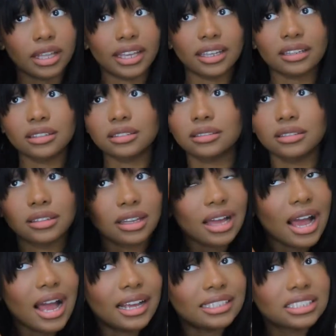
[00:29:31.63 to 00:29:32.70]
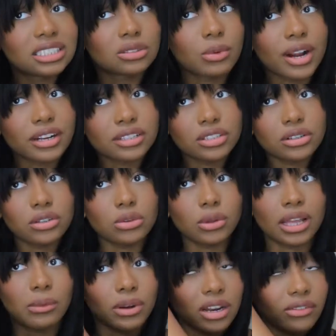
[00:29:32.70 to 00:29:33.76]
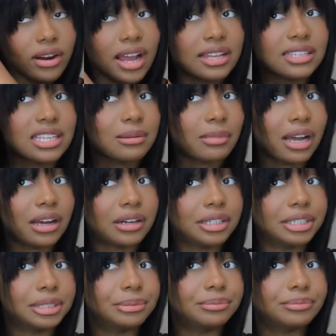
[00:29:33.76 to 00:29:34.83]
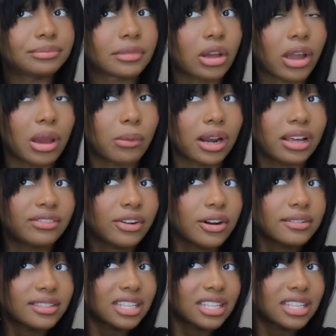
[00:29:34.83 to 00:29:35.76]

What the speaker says: Like, I swear to you, like, whenever I did my, whenever